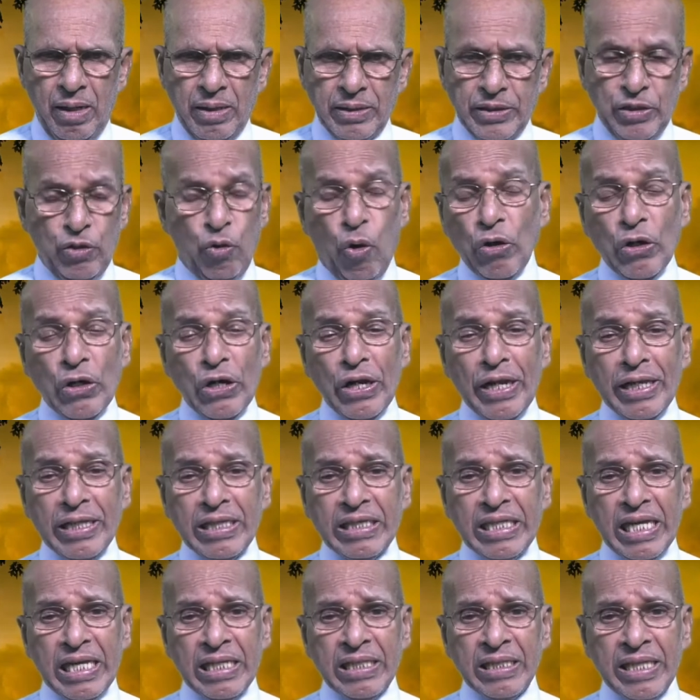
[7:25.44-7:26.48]
The only
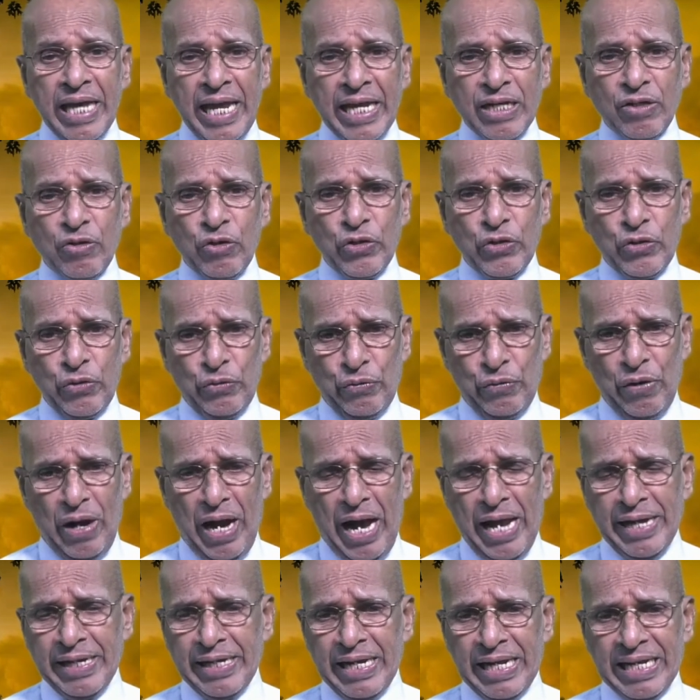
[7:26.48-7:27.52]
thing they could do
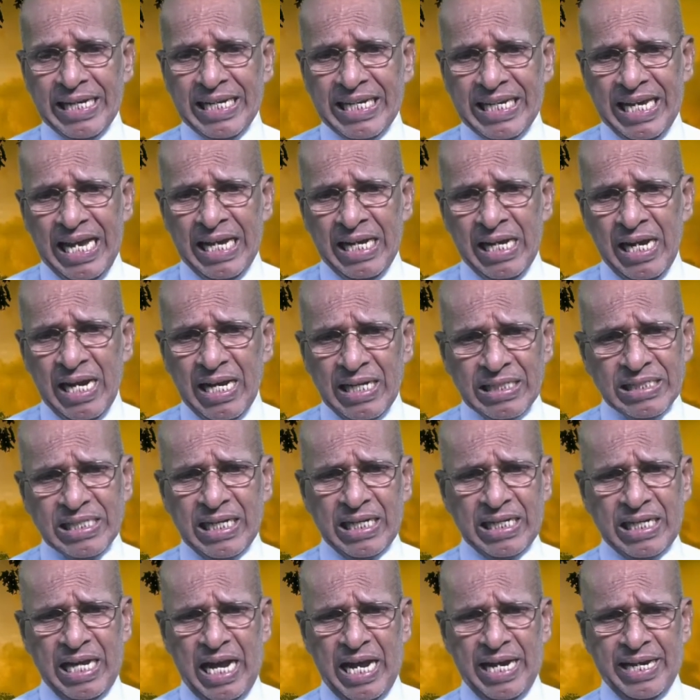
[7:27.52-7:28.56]
under King
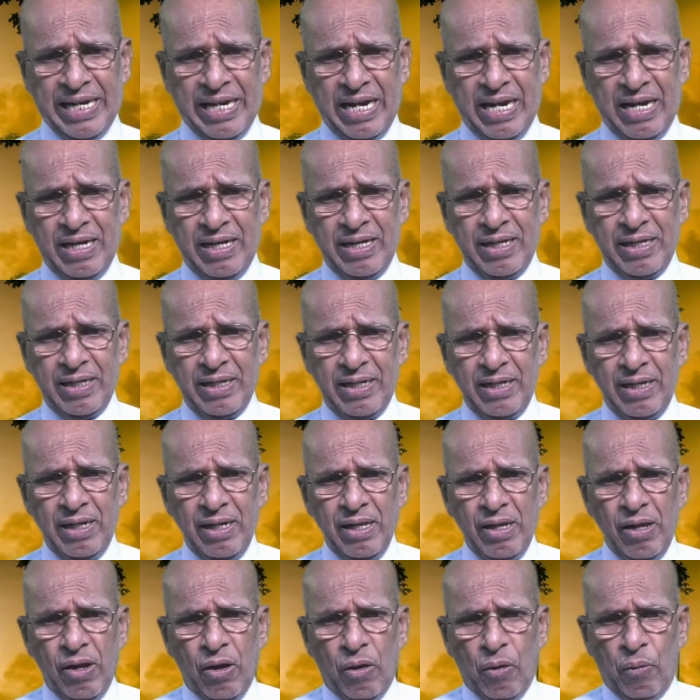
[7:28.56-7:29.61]
Hezekiah
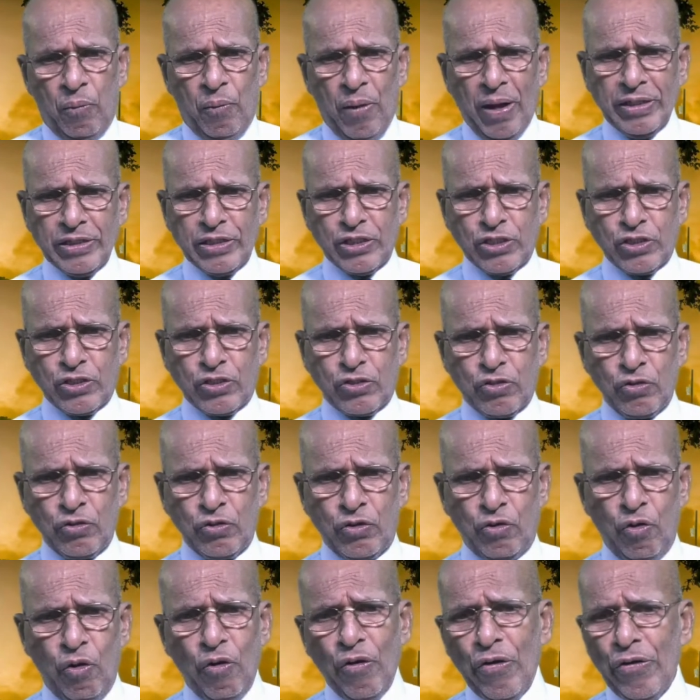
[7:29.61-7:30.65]
was to
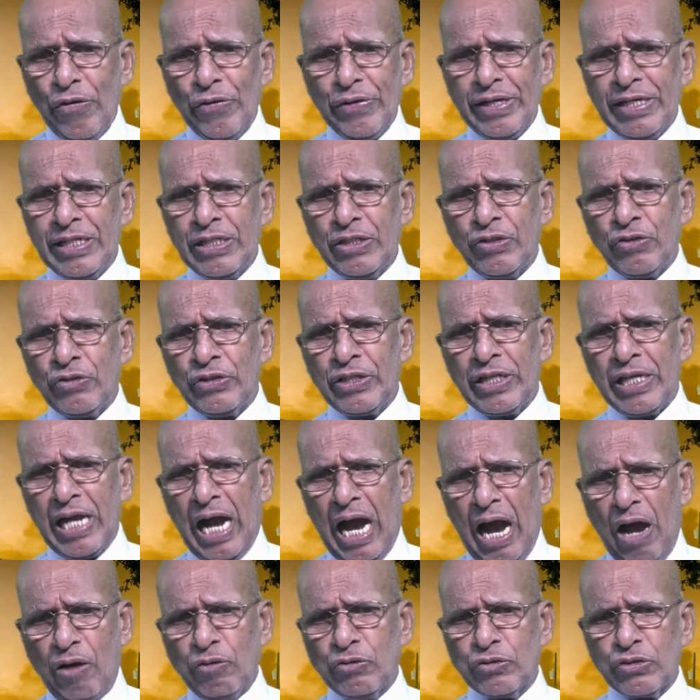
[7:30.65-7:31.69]
go into the
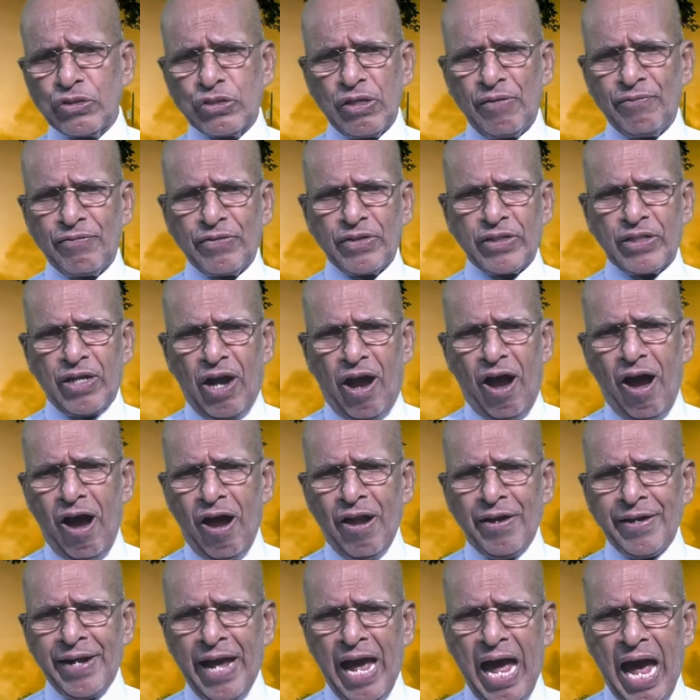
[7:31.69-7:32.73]
house of
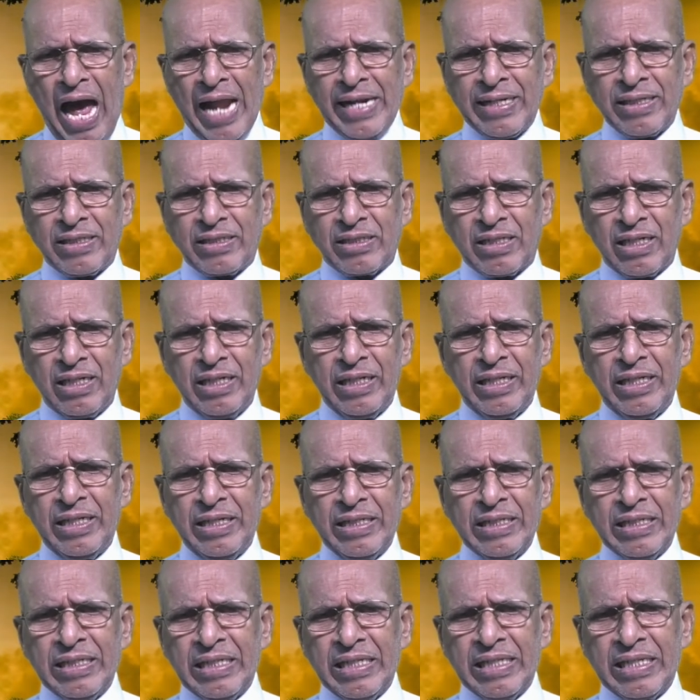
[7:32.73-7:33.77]
God and
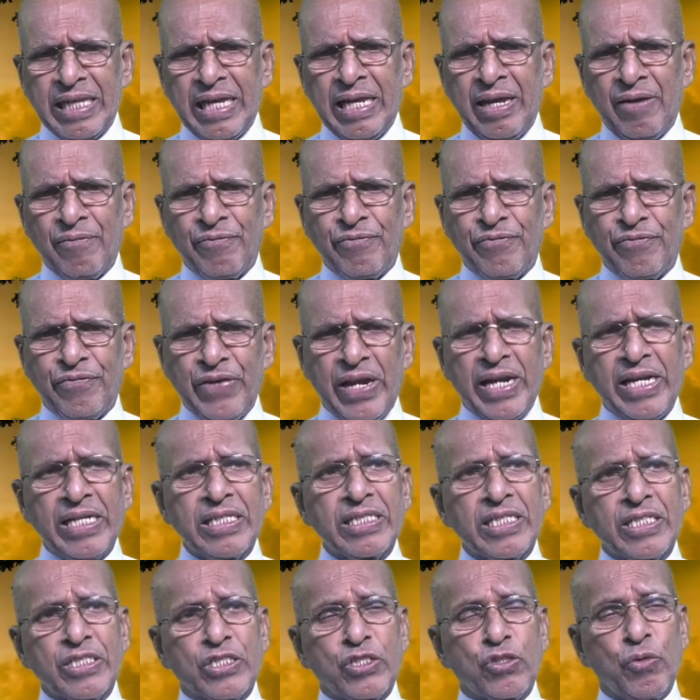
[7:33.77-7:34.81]
turn their
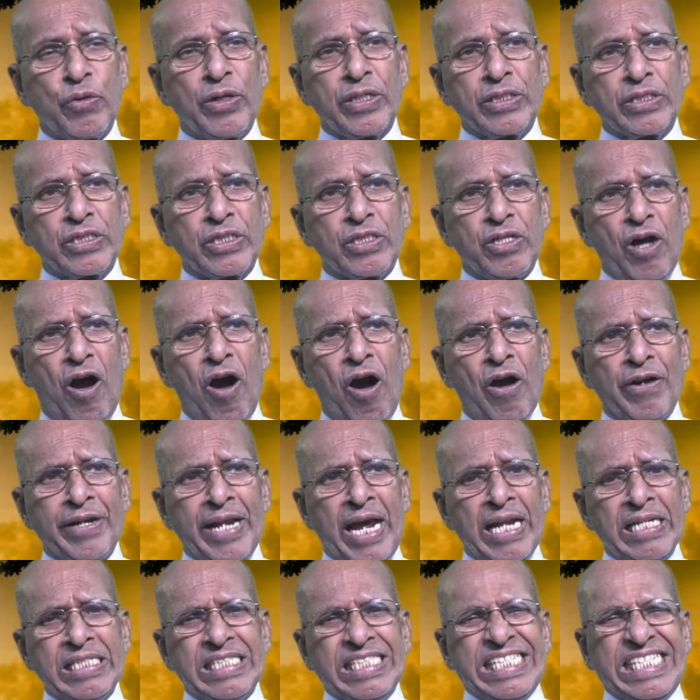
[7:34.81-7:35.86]
faces towards God
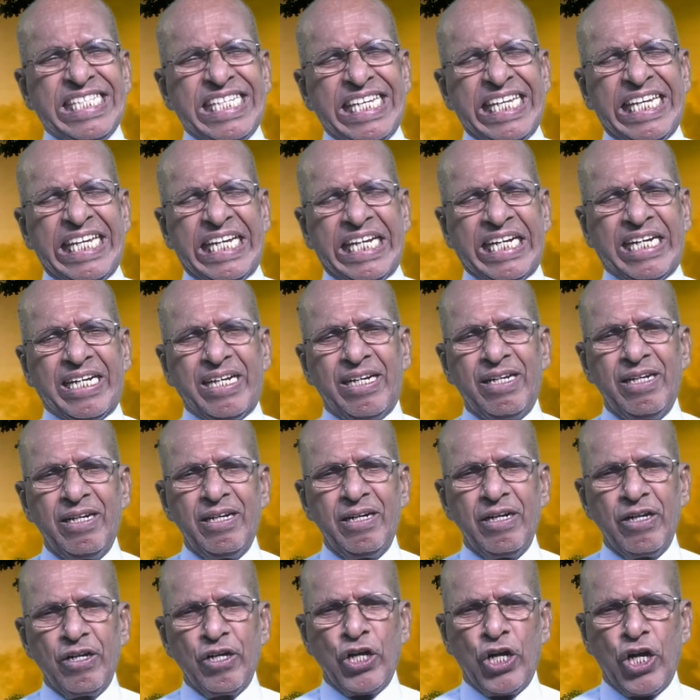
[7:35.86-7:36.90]
and seek
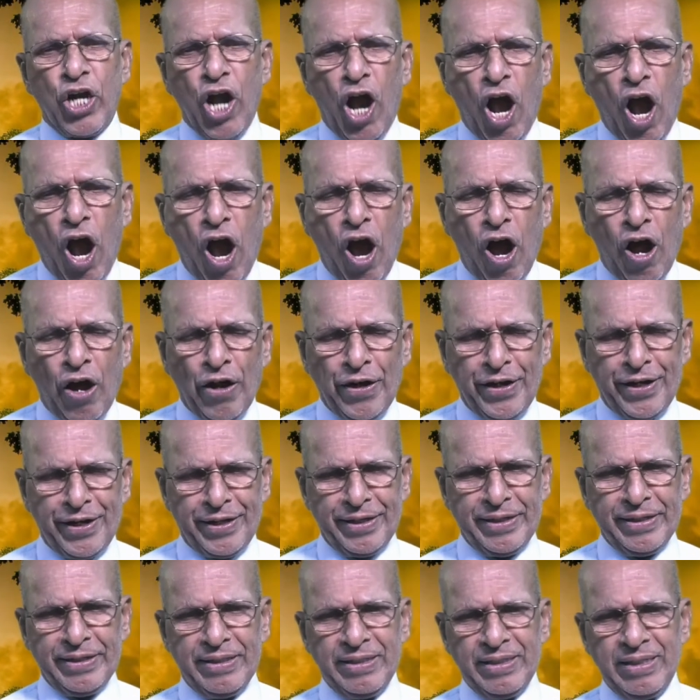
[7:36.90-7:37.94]
God.
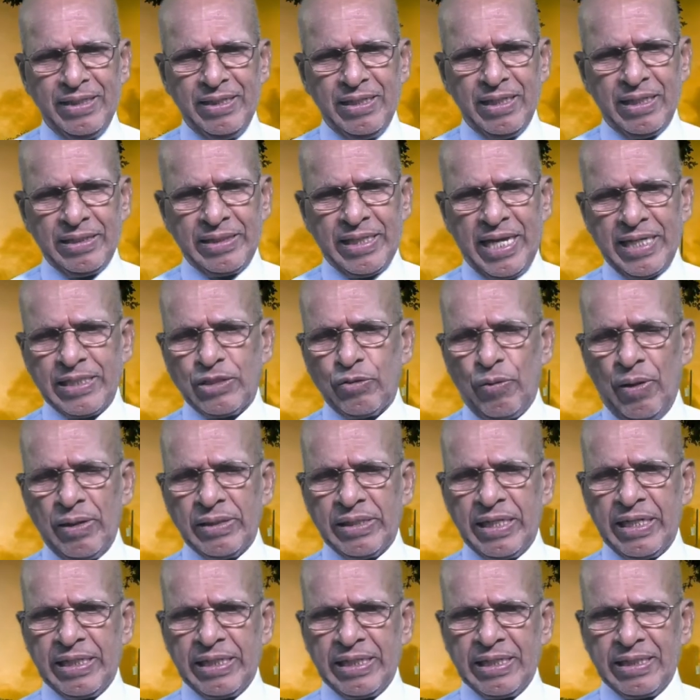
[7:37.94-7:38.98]
That's what
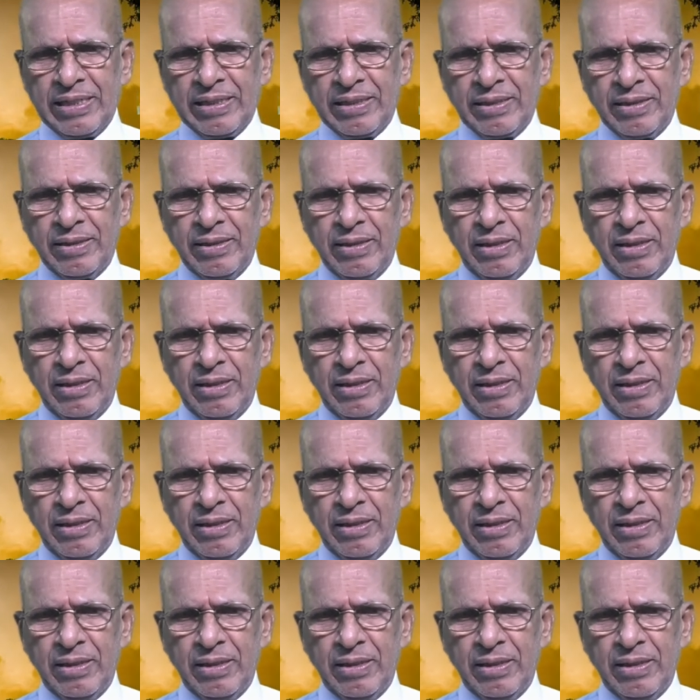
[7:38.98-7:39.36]
they did.